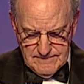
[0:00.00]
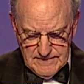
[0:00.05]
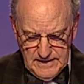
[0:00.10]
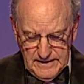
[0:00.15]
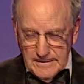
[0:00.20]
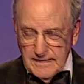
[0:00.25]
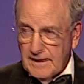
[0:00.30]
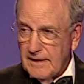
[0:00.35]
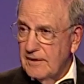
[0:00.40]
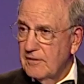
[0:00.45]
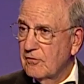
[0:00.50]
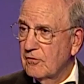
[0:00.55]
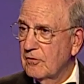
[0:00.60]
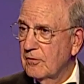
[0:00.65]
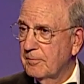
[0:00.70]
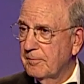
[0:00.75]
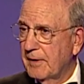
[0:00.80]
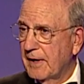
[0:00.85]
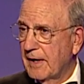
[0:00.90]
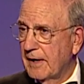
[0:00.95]
an integral
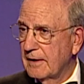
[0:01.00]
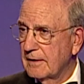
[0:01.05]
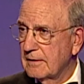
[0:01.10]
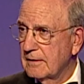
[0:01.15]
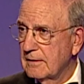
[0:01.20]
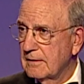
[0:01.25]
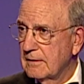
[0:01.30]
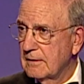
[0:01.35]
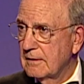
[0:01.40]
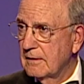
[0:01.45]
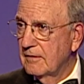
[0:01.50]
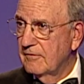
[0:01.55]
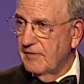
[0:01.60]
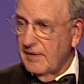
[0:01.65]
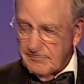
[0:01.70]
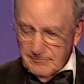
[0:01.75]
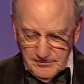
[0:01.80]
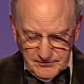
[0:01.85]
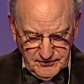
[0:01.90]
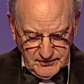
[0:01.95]
part of
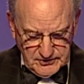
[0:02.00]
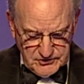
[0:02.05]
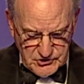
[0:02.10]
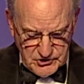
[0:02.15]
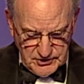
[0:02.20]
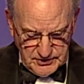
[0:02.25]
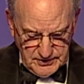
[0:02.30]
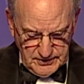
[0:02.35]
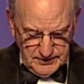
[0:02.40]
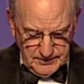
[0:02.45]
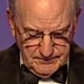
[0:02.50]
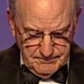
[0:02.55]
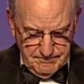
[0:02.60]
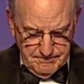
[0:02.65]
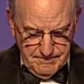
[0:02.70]
everything she did.